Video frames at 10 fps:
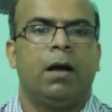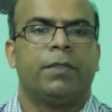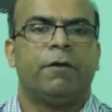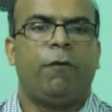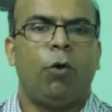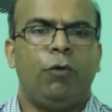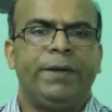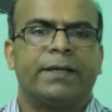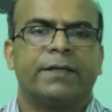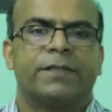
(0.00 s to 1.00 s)
The
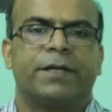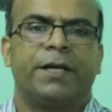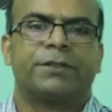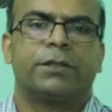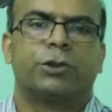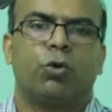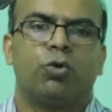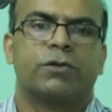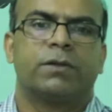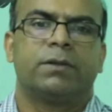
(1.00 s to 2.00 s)
following consideration
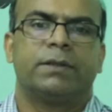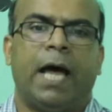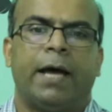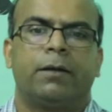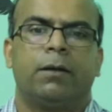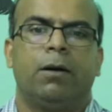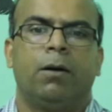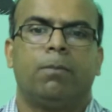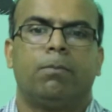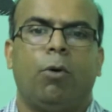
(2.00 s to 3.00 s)
shows
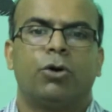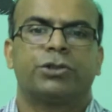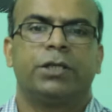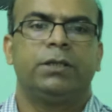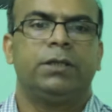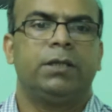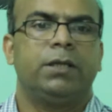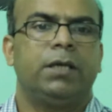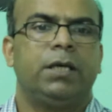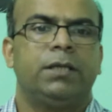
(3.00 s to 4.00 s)
that
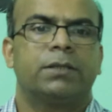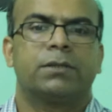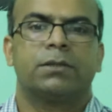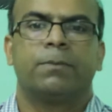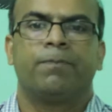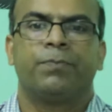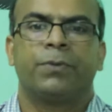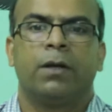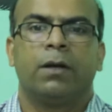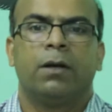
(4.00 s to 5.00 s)
motion is
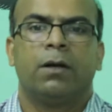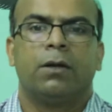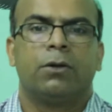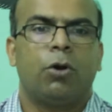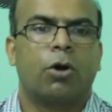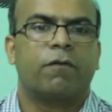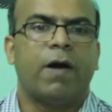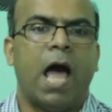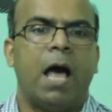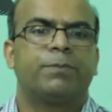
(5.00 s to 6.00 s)
not
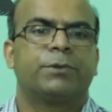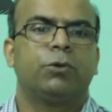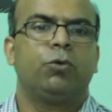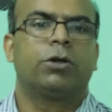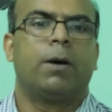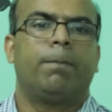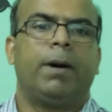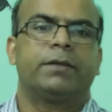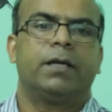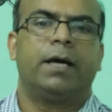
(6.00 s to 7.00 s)
of absolute
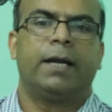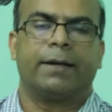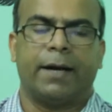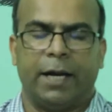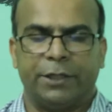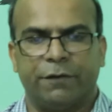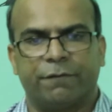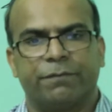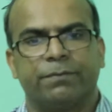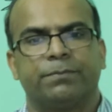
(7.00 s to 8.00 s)
but
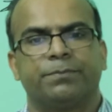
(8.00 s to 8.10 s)
relative.